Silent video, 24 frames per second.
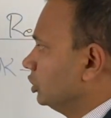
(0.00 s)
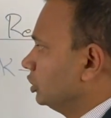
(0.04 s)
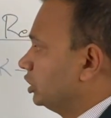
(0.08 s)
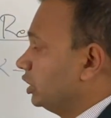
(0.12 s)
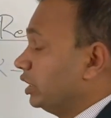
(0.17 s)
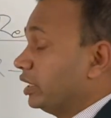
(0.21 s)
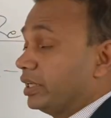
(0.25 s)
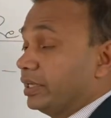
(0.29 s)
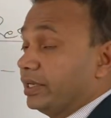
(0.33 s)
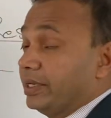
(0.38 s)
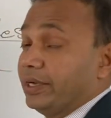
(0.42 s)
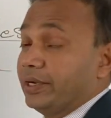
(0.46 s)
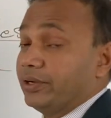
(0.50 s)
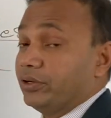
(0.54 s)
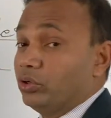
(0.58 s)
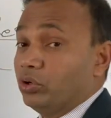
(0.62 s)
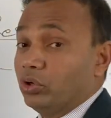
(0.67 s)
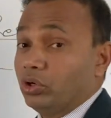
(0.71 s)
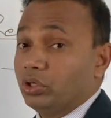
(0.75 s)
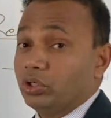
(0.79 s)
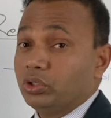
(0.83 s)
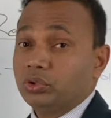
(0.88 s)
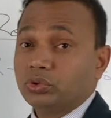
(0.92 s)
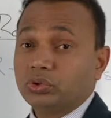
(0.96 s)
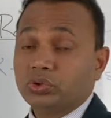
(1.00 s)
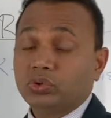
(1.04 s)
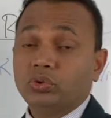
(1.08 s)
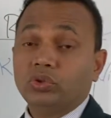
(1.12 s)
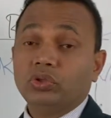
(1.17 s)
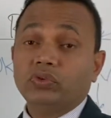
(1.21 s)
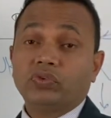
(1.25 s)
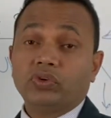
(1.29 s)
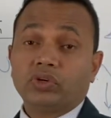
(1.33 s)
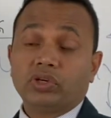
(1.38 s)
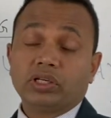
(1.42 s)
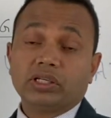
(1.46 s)
children had gone to
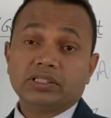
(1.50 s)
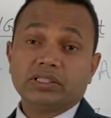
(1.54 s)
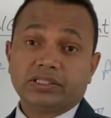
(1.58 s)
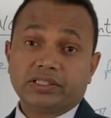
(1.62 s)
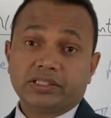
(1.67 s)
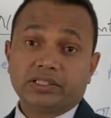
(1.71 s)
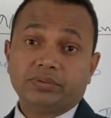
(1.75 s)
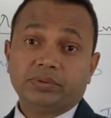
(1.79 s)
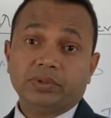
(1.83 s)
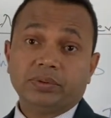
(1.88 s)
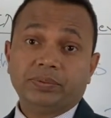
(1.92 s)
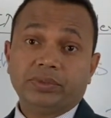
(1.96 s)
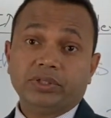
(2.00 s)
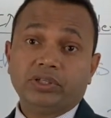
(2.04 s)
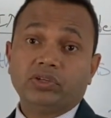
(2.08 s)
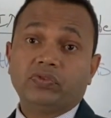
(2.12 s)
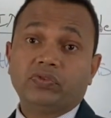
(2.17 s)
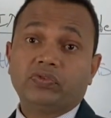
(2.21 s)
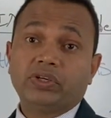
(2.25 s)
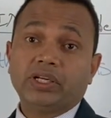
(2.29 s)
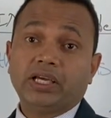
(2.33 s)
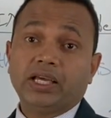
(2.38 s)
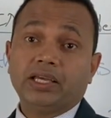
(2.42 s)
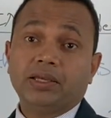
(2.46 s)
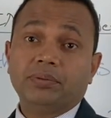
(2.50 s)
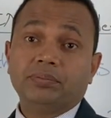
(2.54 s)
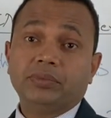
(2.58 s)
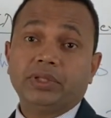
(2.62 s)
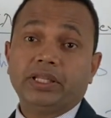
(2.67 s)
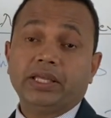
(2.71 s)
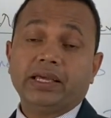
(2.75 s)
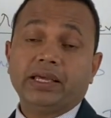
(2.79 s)
school for a considerable period of time,